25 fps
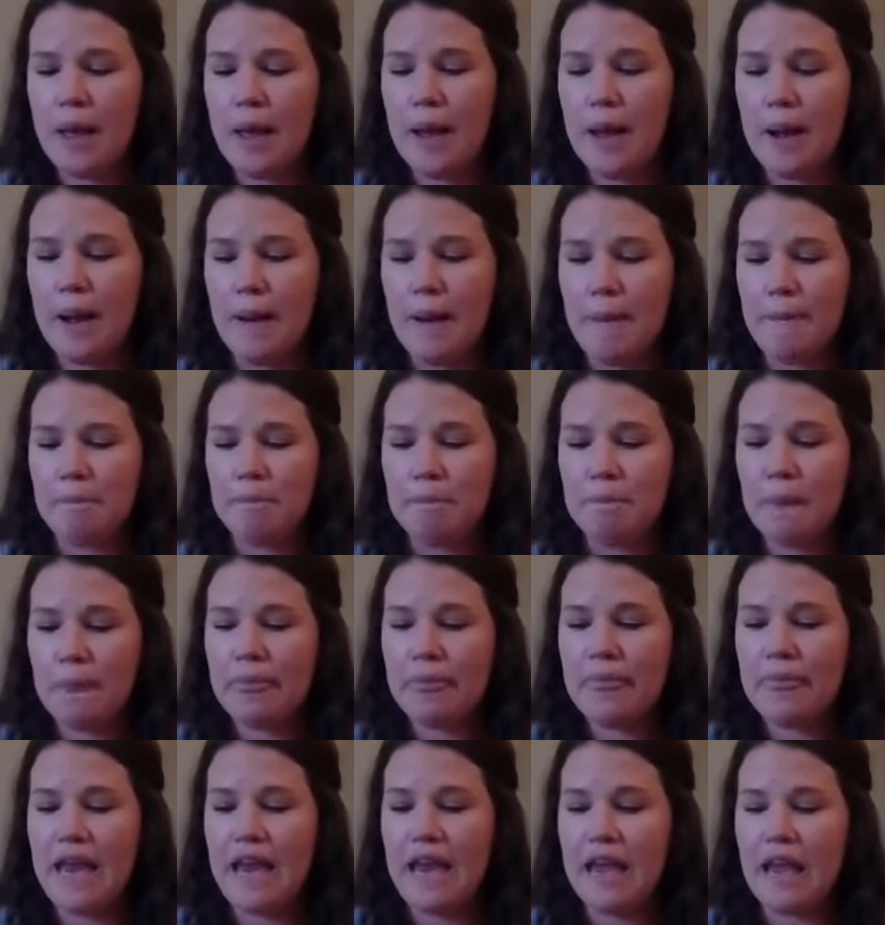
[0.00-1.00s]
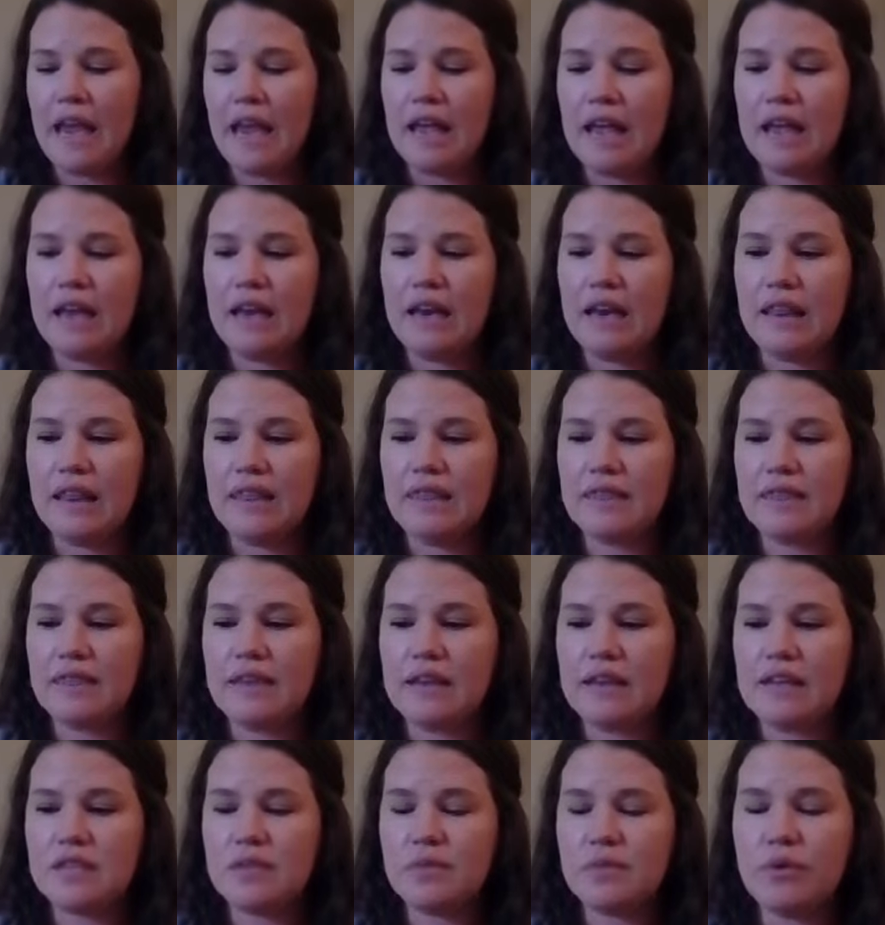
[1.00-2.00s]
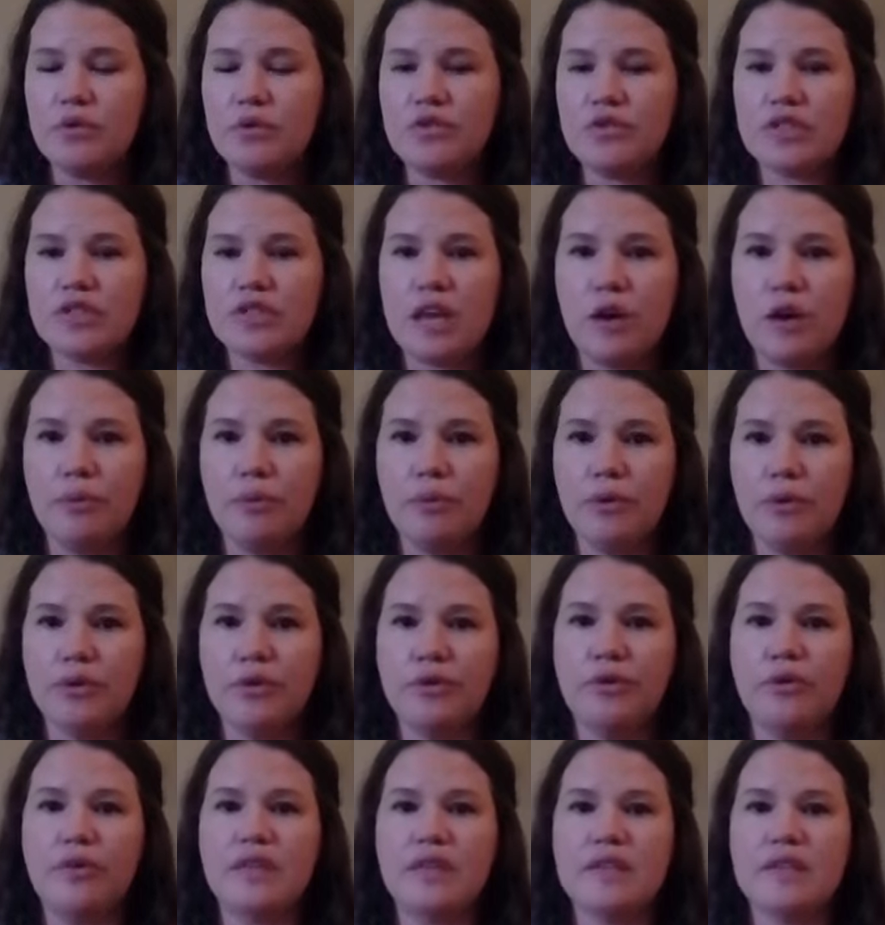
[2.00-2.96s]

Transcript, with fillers: And this will just help you.